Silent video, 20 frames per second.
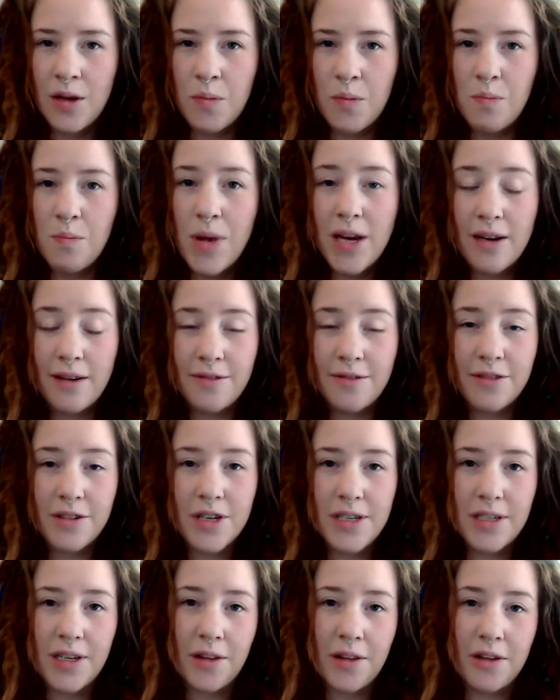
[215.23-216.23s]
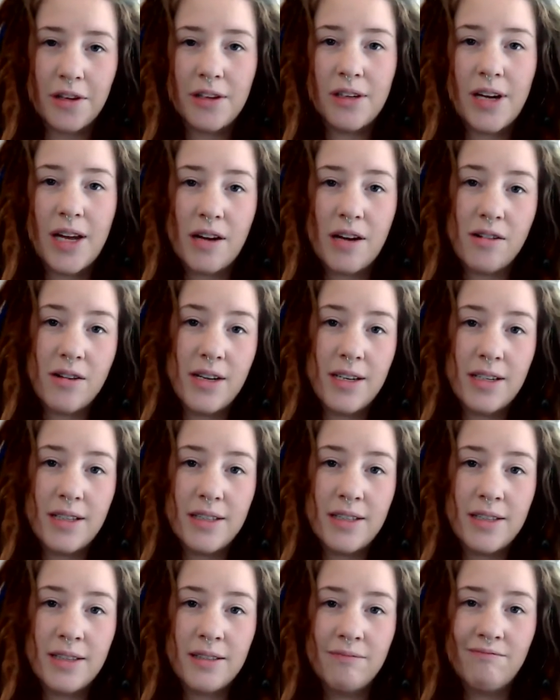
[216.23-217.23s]
made up for it in other
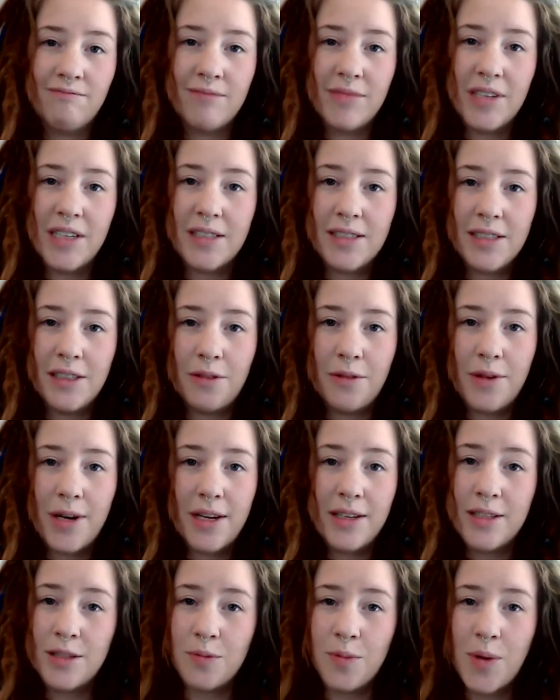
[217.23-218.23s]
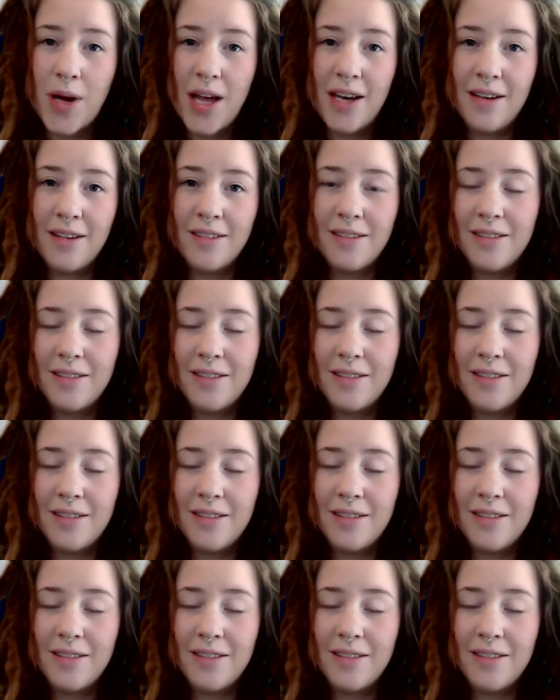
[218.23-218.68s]
areas. It still wanted to sweat.